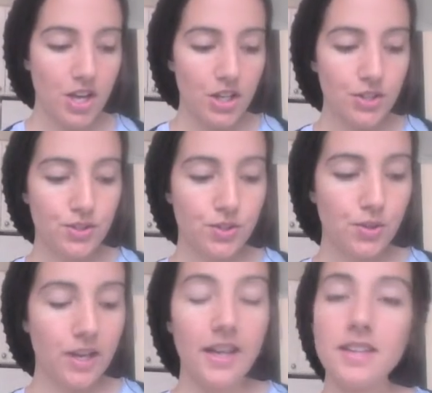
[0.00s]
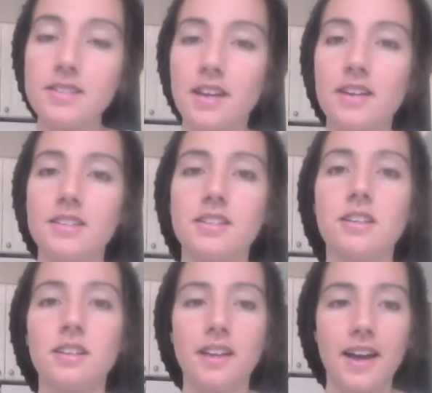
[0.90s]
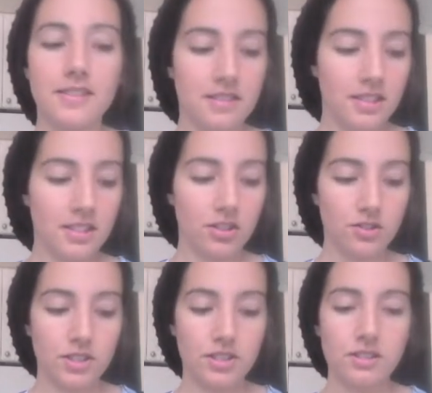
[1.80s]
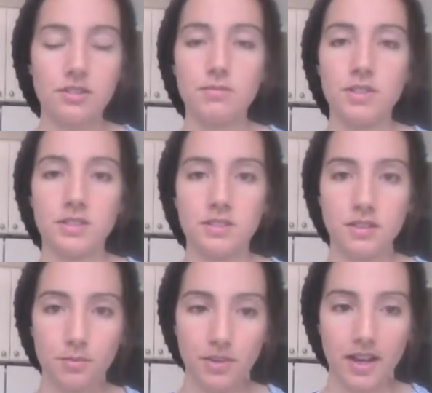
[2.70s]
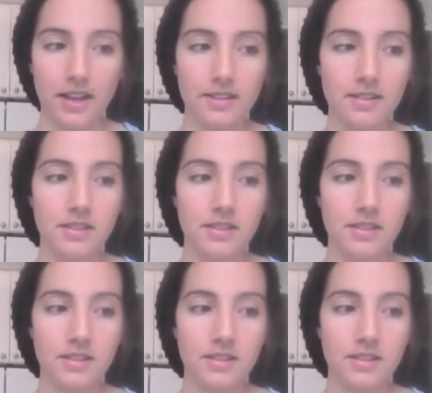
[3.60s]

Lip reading: So like I said, it's a classic children's medicinal plant,